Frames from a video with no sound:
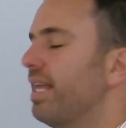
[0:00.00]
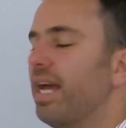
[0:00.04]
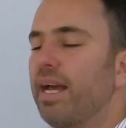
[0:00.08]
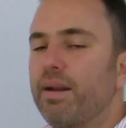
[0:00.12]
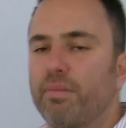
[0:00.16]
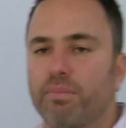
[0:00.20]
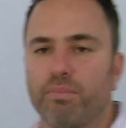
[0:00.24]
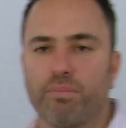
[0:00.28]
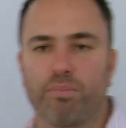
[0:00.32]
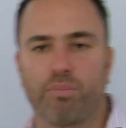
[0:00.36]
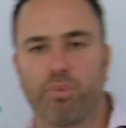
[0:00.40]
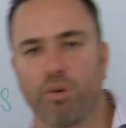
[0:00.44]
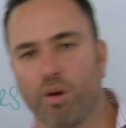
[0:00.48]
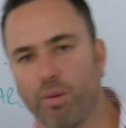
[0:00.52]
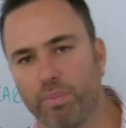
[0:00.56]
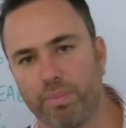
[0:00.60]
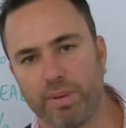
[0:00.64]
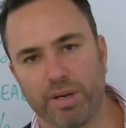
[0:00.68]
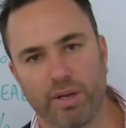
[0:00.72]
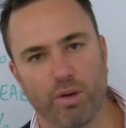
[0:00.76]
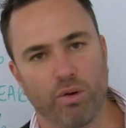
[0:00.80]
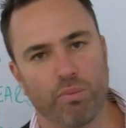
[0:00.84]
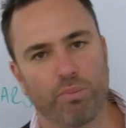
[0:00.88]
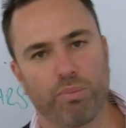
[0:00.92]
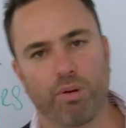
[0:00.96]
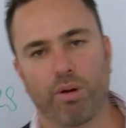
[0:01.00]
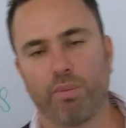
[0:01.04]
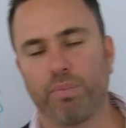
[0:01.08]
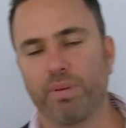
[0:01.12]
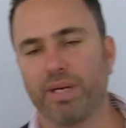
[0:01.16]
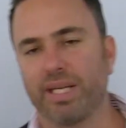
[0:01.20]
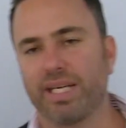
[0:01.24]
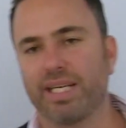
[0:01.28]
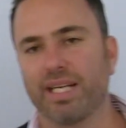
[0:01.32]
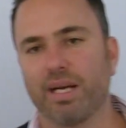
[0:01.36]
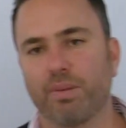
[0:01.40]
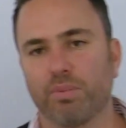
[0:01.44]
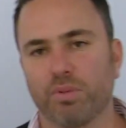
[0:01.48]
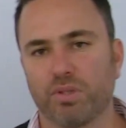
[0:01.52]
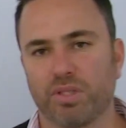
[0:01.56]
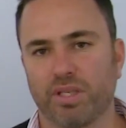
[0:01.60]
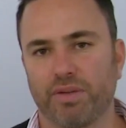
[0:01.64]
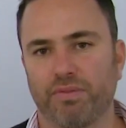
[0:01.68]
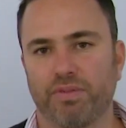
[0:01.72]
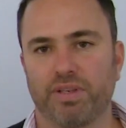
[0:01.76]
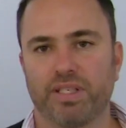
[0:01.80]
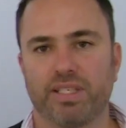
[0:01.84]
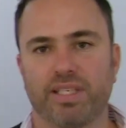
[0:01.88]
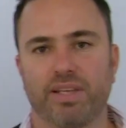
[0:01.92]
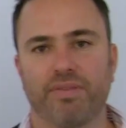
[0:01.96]
that property doubles
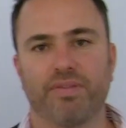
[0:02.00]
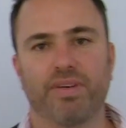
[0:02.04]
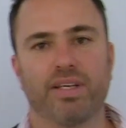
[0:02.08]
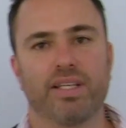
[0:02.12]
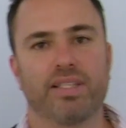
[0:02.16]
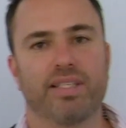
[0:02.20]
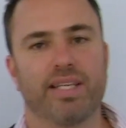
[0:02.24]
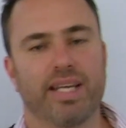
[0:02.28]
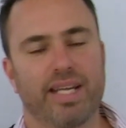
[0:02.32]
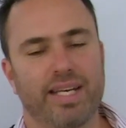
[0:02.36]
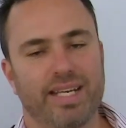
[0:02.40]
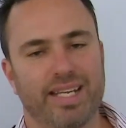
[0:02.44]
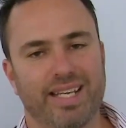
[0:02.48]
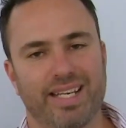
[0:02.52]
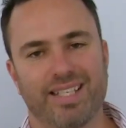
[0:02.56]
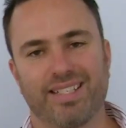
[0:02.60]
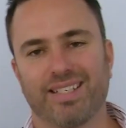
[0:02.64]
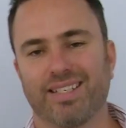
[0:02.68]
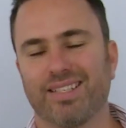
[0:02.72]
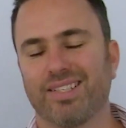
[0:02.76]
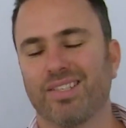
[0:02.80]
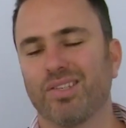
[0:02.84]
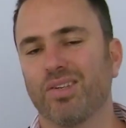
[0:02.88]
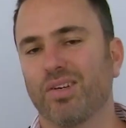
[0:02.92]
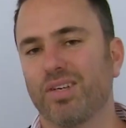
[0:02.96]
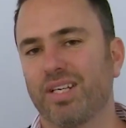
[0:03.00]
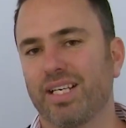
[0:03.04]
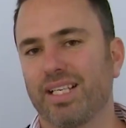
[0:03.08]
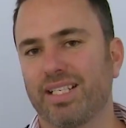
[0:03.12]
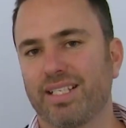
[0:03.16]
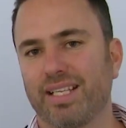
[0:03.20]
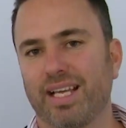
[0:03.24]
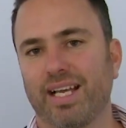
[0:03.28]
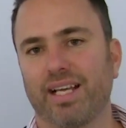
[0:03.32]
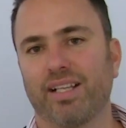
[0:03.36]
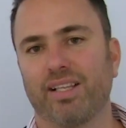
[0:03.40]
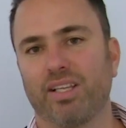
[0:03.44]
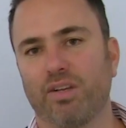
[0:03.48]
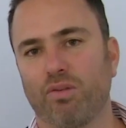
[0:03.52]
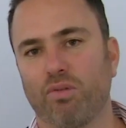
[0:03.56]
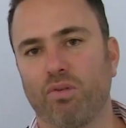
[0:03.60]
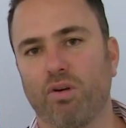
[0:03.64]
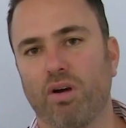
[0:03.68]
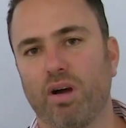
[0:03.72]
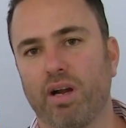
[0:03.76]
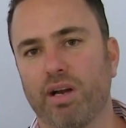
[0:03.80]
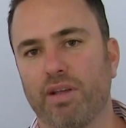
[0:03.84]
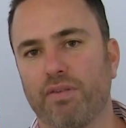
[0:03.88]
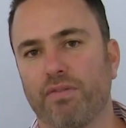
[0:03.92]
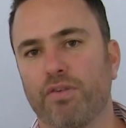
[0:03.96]
every 7 to 10 years, it's not exactly
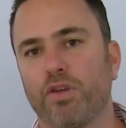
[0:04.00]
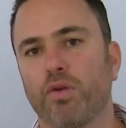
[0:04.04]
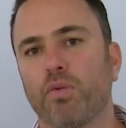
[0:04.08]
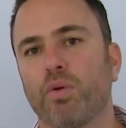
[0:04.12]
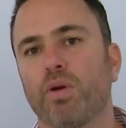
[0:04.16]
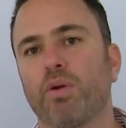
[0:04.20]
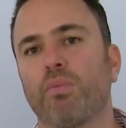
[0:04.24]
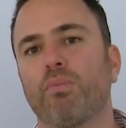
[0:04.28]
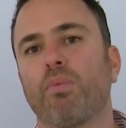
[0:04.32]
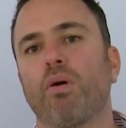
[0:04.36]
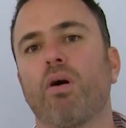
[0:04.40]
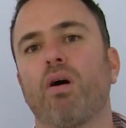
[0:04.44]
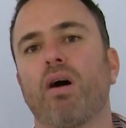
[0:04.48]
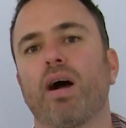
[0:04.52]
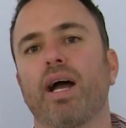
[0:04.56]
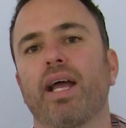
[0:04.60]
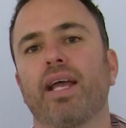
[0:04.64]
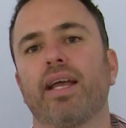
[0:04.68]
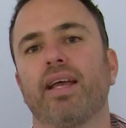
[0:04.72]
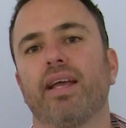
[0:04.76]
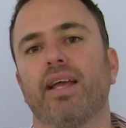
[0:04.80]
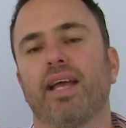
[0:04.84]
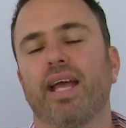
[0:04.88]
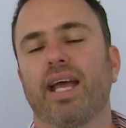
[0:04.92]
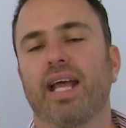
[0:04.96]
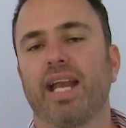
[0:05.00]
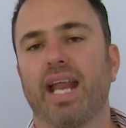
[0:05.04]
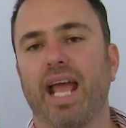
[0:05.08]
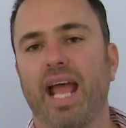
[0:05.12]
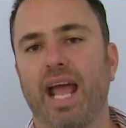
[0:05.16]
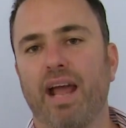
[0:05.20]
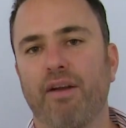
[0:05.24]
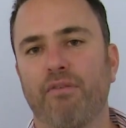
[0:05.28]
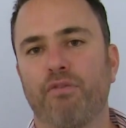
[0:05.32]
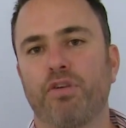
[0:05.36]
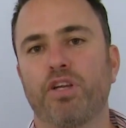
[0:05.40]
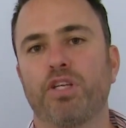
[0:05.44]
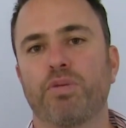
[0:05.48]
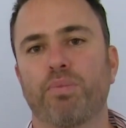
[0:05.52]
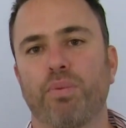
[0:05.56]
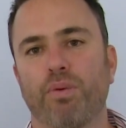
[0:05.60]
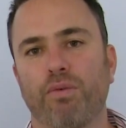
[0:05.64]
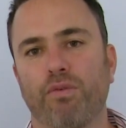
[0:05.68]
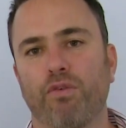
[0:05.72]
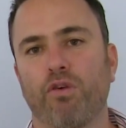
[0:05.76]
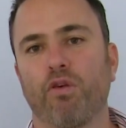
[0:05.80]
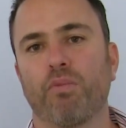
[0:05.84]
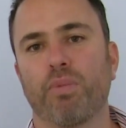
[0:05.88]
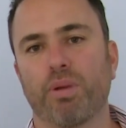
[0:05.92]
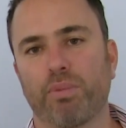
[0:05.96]
right. If you were to buy an average
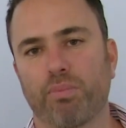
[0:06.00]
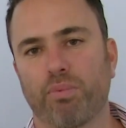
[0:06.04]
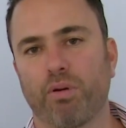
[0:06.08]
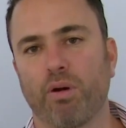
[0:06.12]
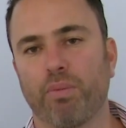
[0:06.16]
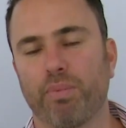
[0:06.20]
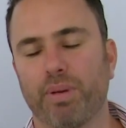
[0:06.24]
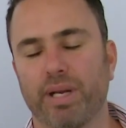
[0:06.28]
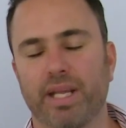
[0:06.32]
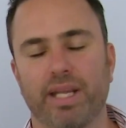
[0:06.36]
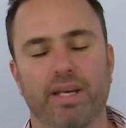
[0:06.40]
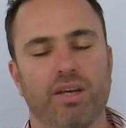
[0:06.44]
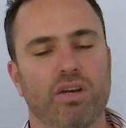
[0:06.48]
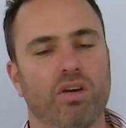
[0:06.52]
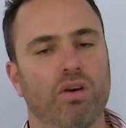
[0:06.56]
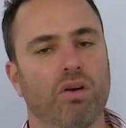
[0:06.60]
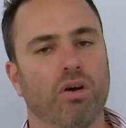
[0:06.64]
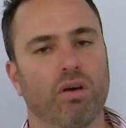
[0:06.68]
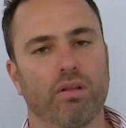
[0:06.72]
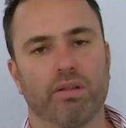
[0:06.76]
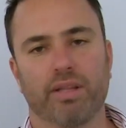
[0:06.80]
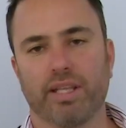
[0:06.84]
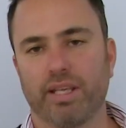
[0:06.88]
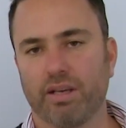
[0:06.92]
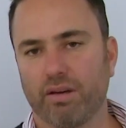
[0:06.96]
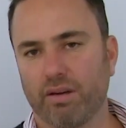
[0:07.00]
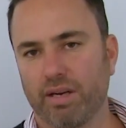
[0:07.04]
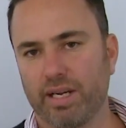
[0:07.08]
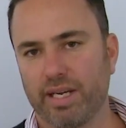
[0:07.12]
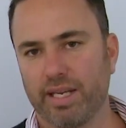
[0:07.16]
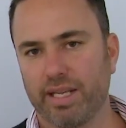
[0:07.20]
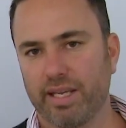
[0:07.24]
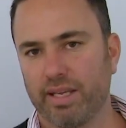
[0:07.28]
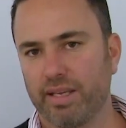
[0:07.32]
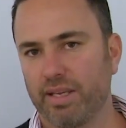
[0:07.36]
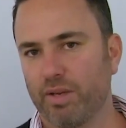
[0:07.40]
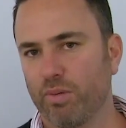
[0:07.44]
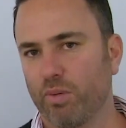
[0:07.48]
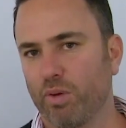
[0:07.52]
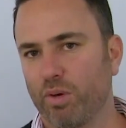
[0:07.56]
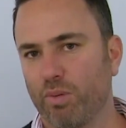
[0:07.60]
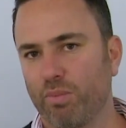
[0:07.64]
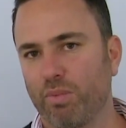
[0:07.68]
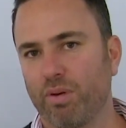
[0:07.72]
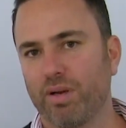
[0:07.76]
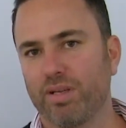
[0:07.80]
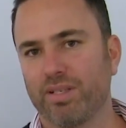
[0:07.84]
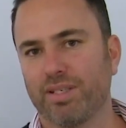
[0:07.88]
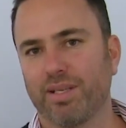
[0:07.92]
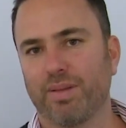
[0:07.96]
performing property, not the idea, you want
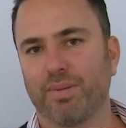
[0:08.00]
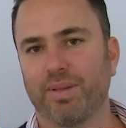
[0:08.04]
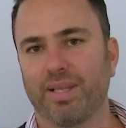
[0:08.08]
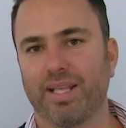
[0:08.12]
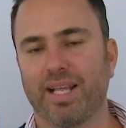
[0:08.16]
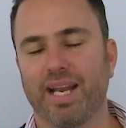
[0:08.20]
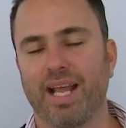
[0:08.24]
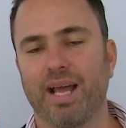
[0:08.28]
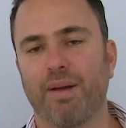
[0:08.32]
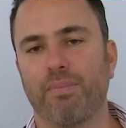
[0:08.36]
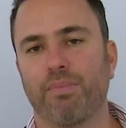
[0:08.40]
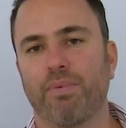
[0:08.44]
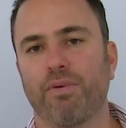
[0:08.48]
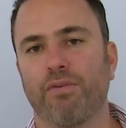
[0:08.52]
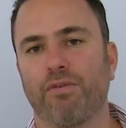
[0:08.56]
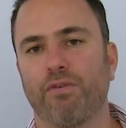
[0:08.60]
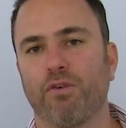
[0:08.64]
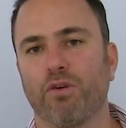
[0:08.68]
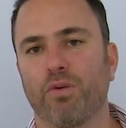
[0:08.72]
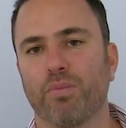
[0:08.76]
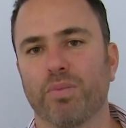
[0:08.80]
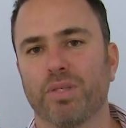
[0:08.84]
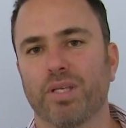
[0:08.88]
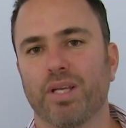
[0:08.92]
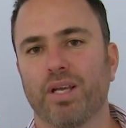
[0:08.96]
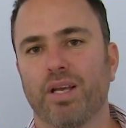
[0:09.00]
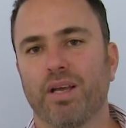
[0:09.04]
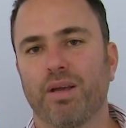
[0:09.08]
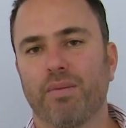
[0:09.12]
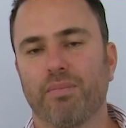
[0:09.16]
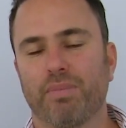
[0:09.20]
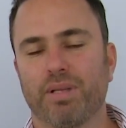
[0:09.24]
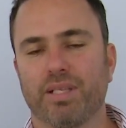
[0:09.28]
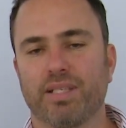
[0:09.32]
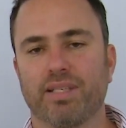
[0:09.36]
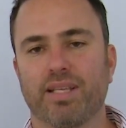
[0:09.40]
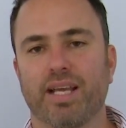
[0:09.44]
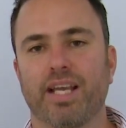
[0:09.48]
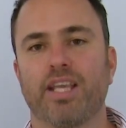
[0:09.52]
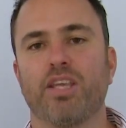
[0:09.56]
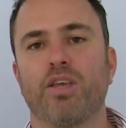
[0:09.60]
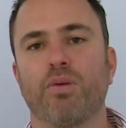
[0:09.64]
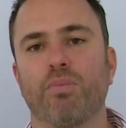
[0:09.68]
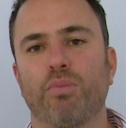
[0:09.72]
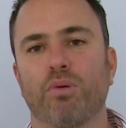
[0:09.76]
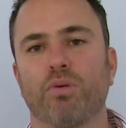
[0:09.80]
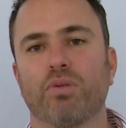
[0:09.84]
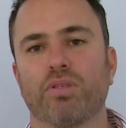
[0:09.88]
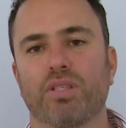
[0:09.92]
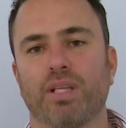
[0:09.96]
to buy something that outperforms, but say
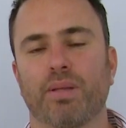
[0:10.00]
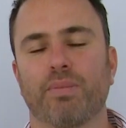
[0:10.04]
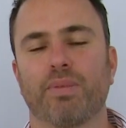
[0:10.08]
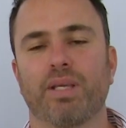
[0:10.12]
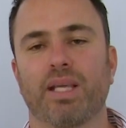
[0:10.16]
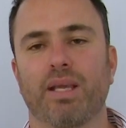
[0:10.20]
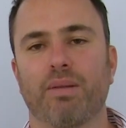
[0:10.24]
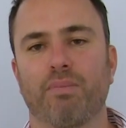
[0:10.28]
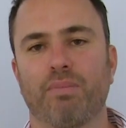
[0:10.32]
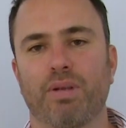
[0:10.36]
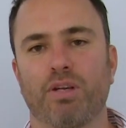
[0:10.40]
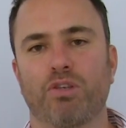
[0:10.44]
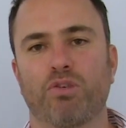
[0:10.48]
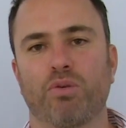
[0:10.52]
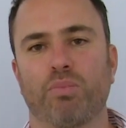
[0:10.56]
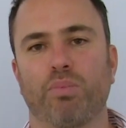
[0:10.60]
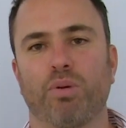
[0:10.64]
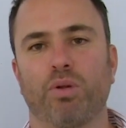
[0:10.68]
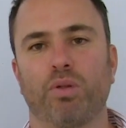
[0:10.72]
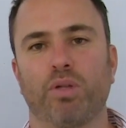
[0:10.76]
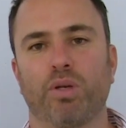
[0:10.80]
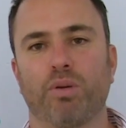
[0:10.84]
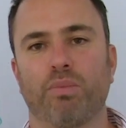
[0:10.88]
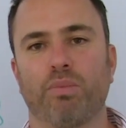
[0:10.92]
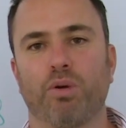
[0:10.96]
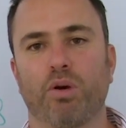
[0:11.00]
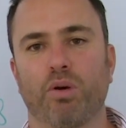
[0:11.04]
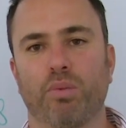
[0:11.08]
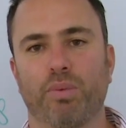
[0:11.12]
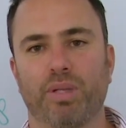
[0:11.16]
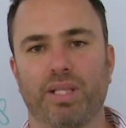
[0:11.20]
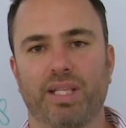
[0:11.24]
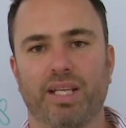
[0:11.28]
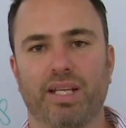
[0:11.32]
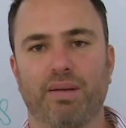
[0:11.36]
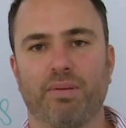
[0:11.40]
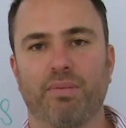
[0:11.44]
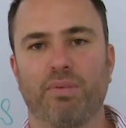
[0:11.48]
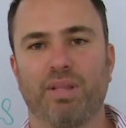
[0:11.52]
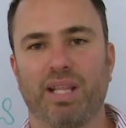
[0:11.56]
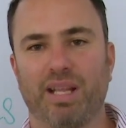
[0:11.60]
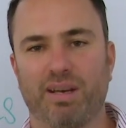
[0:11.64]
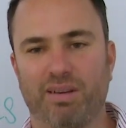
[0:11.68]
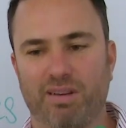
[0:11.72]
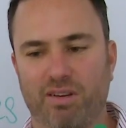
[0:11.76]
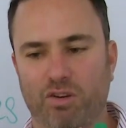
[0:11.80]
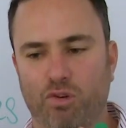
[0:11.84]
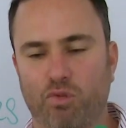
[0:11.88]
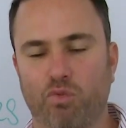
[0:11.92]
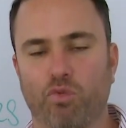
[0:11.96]
you bought something in metropolitan Melbourne
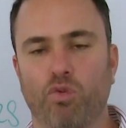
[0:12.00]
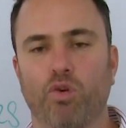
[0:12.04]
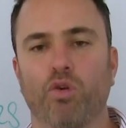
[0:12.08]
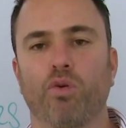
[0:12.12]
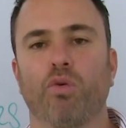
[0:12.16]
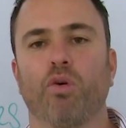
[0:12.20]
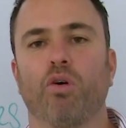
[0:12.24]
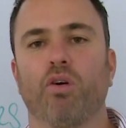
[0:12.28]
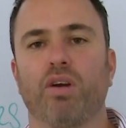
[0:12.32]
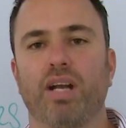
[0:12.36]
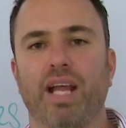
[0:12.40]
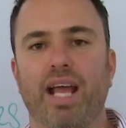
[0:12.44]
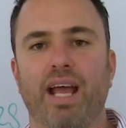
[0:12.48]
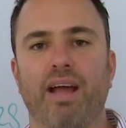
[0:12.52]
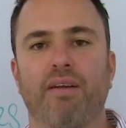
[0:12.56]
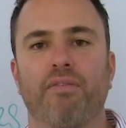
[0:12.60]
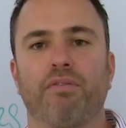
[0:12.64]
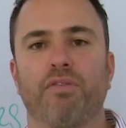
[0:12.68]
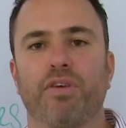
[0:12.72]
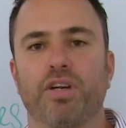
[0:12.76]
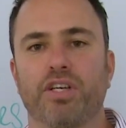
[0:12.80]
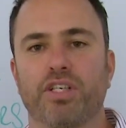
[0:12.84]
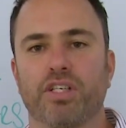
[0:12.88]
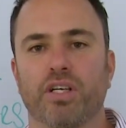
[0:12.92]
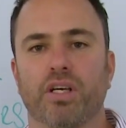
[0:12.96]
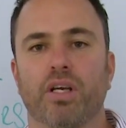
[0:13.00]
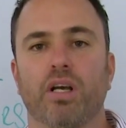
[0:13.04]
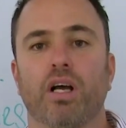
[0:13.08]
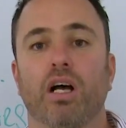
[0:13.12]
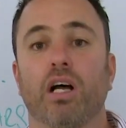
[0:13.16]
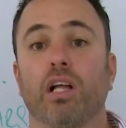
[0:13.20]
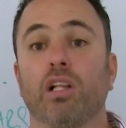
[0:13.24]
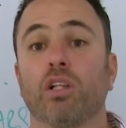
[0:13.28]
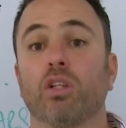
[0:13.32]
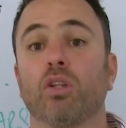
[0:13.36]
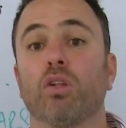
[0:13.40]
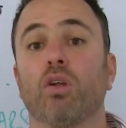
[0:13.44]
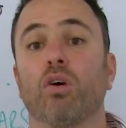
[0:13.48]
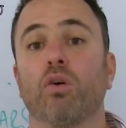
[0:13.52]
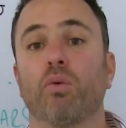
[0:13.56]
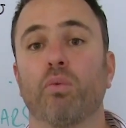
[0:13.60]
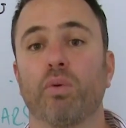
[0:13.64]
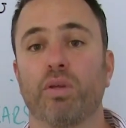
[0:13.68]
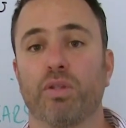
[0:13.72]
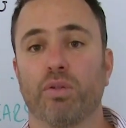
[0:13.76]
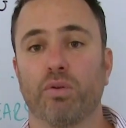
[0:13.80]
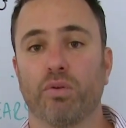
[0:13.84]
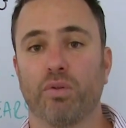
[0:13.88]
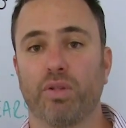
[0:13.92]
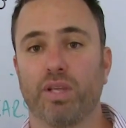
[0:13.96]
that grew on average along
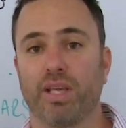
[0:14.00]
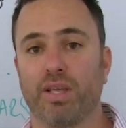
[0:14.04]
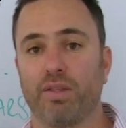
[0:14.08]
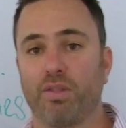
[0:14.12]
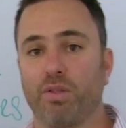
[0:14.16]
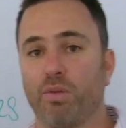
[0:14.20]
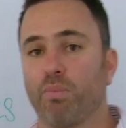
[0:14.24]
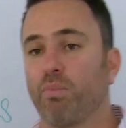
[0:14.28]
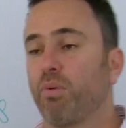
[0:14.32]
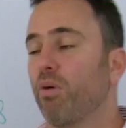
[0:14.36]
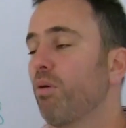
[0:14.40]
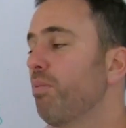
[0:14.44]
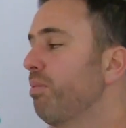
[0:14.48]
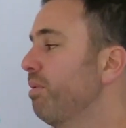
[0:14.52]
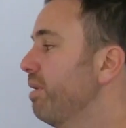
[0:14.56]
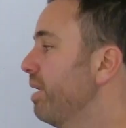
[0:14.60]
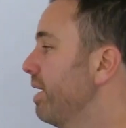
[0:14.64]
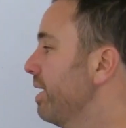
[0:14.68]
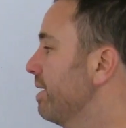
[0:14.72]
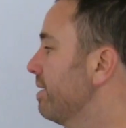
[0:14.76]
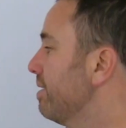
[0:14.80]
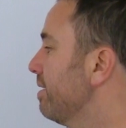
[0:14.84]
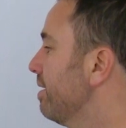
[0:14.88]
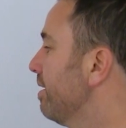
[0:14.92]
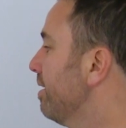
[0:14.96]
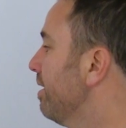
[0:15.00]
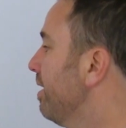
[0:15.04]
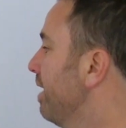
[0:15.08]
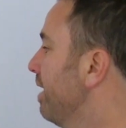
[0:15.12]
with all the other properties,